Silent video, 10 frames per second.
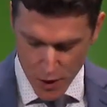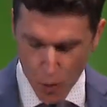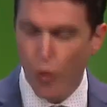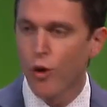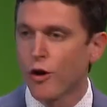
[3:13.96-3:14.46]

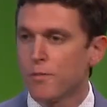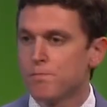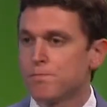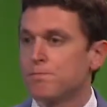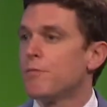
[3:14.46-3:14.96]
or
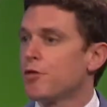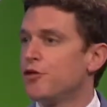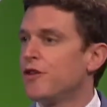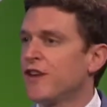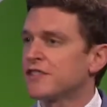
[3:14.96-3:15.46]
through
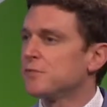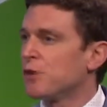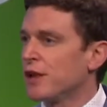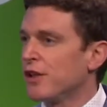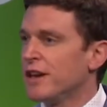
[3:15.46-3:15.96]
the effects of
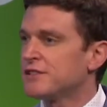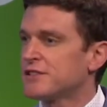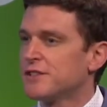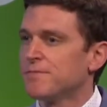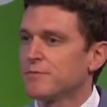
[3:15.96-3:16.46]
bright
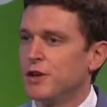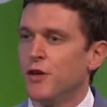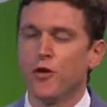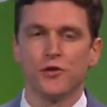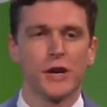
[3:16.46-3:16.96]
lights, you know,
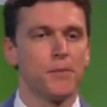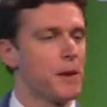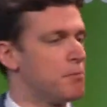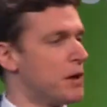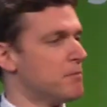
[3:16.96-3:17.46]
of holding up
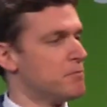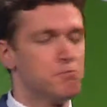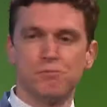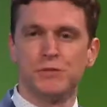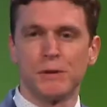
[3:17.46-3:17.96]
that bright,
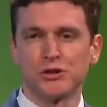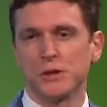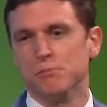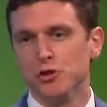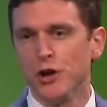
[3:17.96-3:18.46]
especially
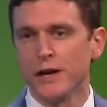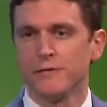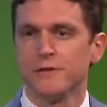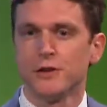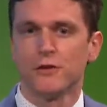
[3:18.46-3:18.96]
blue light,
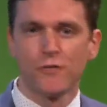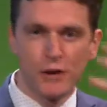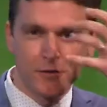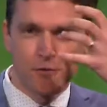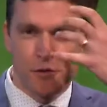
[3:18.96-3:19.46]

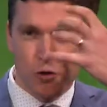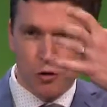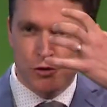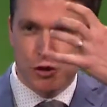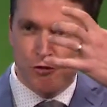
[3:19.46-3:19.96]
right
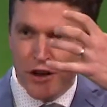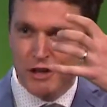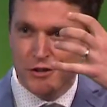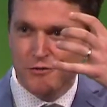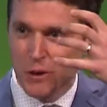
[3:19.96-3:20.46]
close to your
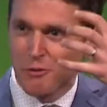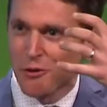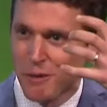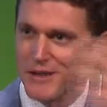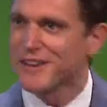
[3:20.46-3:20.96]
face right
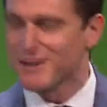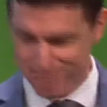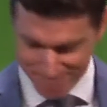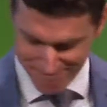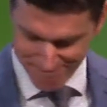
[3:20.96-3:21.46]
before bedtime.
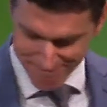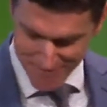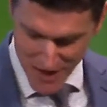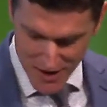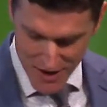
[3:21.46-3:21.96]

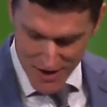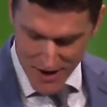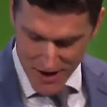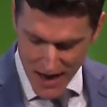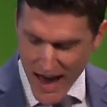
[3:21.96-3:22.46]

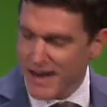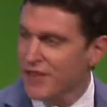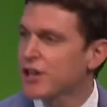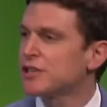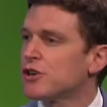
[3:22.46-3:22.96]
And I
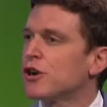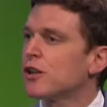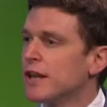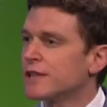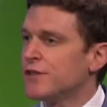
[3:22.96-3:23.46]
think it's in our
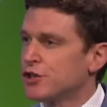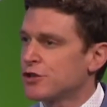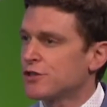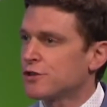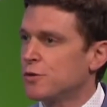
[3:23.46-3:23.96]
collective
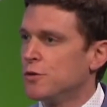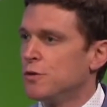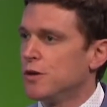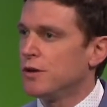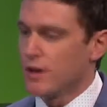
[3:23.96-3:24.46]
interest to
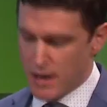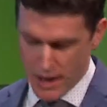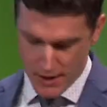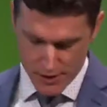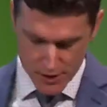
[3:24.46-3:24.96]

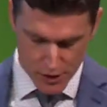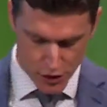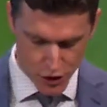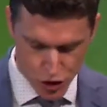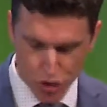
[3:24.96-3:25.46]
uh,
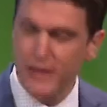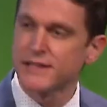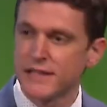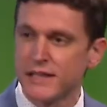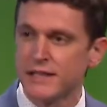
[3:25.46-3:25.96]
ensure that
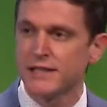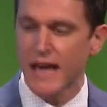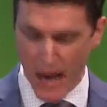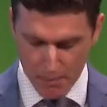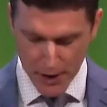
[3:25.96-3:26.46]
teens
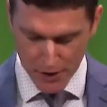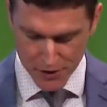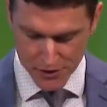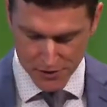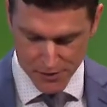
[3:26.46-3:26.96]
and
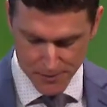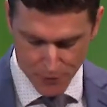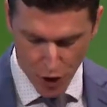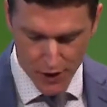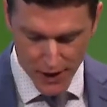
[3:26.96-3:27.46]
parents
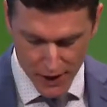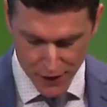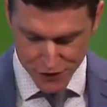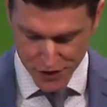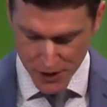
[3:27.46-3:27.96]
are getting
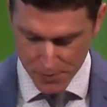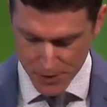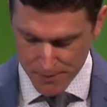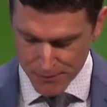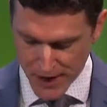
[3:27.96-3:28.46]
enough sleep
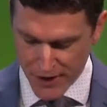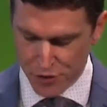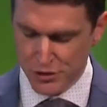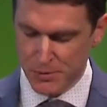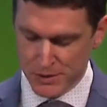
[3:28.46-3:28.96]
and that
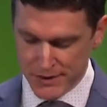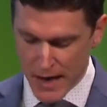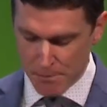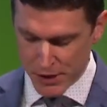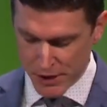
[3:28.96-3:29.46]
their sleep is
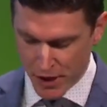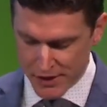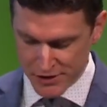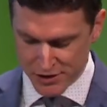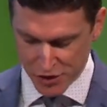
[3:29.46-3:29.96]
not being
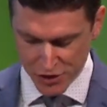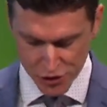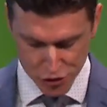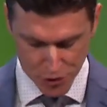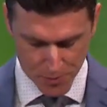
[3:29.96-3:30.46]
unnecessarily
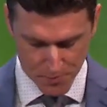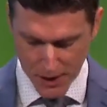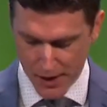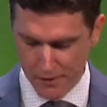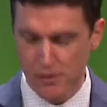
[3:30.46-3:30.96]
disturbed
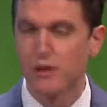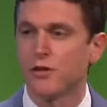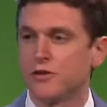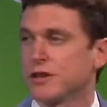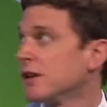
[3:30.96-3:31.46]
by
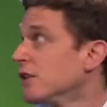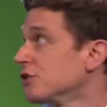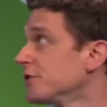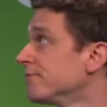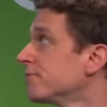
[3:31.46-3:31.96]
their technology.